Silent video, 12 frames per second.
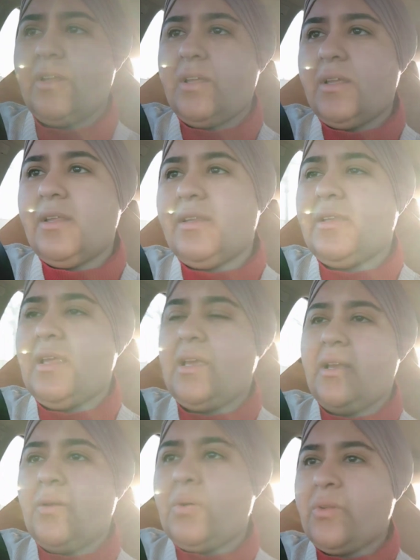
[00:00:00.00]

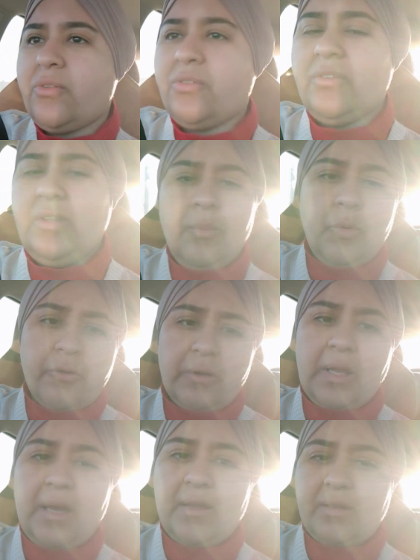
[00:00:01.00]
It was
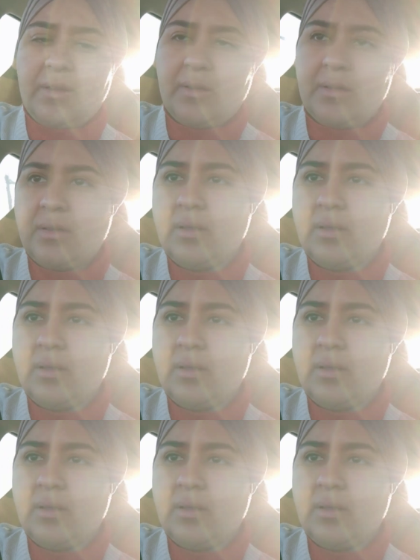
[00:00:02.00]
demoralizing.